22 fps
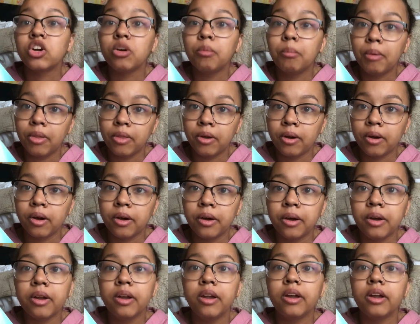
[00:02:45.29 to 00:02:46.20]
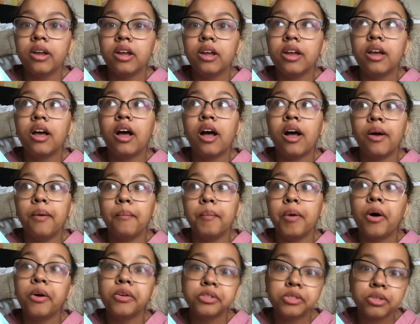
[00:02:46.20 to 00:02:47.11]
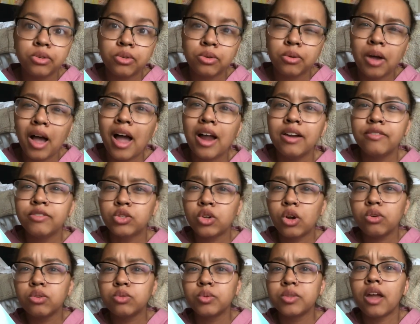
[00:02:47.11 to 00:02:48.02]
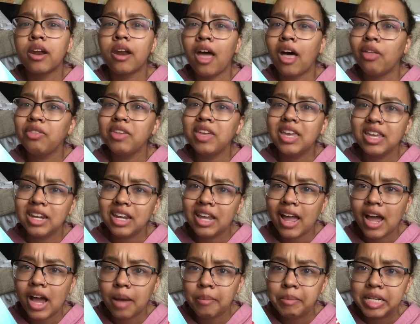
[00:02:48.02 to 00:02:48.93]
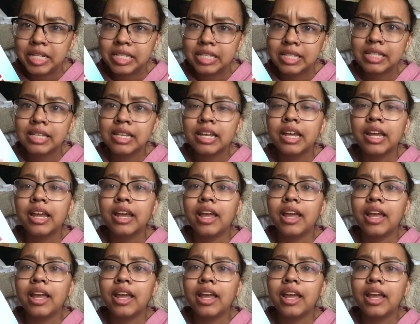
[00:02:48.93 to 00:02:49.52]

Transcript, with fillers: Her mother also kind of struggles with unhealthy eating habits,